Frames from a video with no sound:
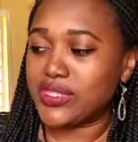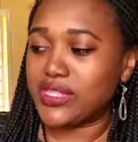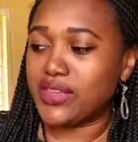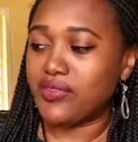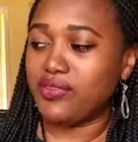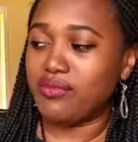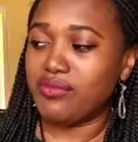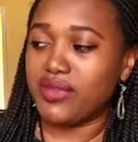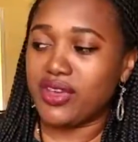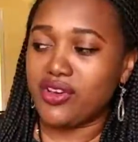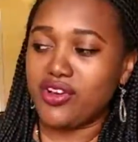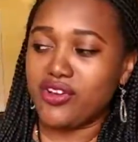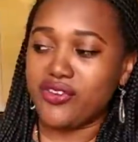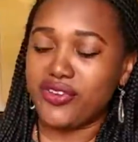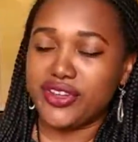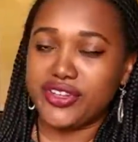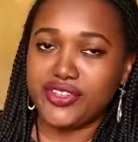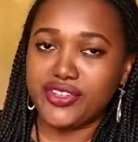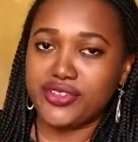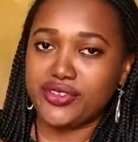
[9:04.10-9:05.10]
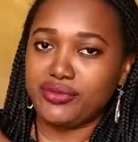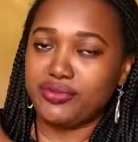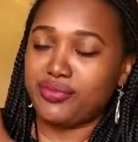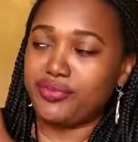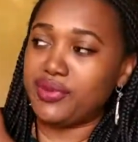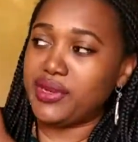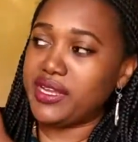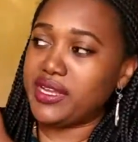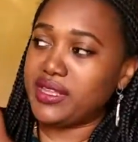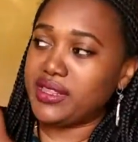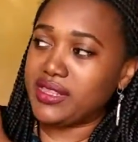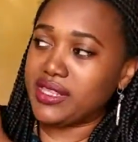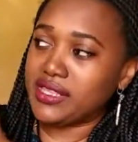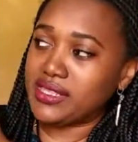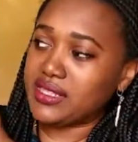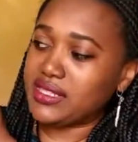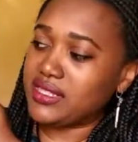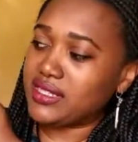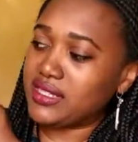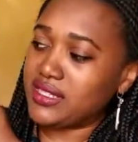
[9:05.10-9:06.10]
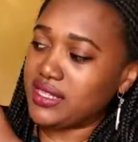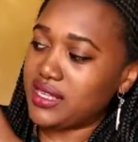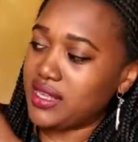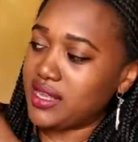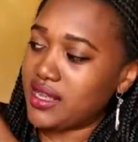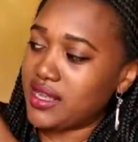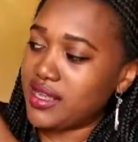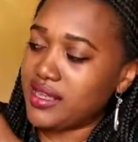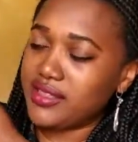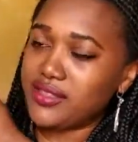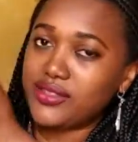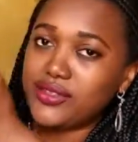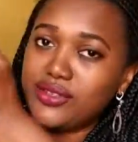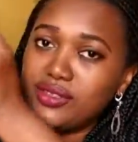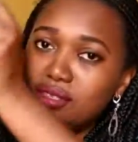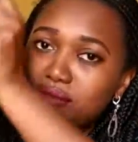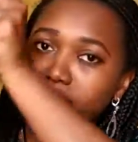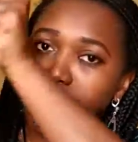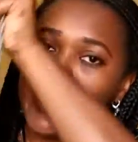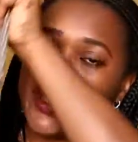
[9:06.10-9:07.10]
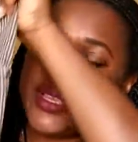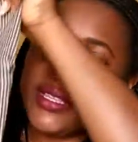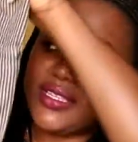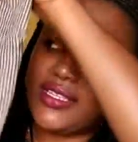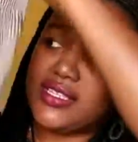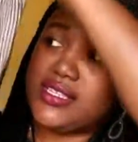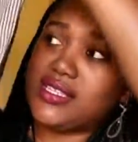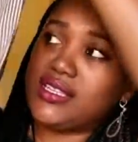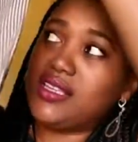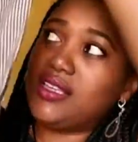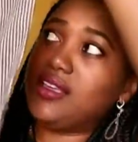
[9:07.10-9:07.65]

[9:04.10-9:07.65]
giving me courage to bring this into the mix.